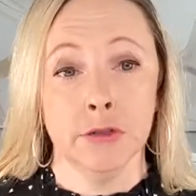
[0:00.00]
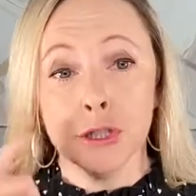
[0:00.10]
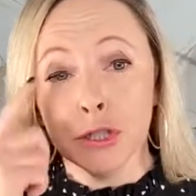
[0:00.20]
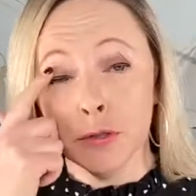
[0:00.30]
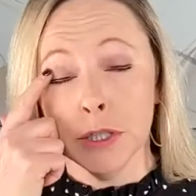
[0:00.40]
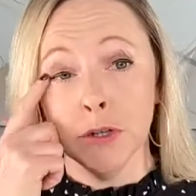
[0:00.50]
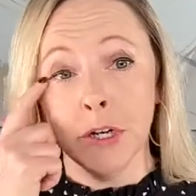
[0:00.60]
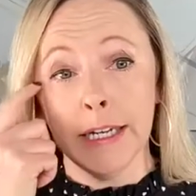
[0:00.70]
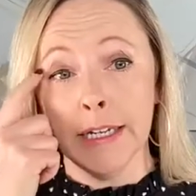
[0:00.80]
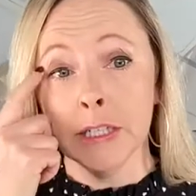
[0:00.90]
You choose your
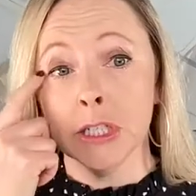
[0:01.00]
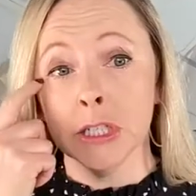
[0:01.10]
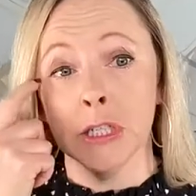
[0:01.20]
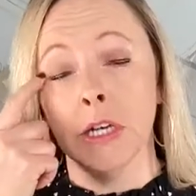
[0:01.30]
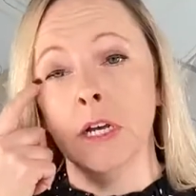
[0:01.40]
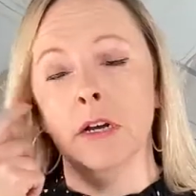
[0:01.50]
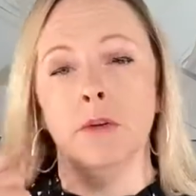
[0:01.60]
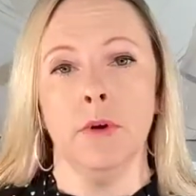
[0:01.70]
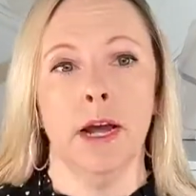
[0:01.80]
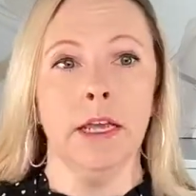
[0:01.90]
niche,
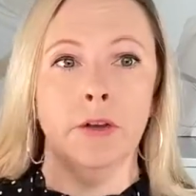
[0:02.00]
right?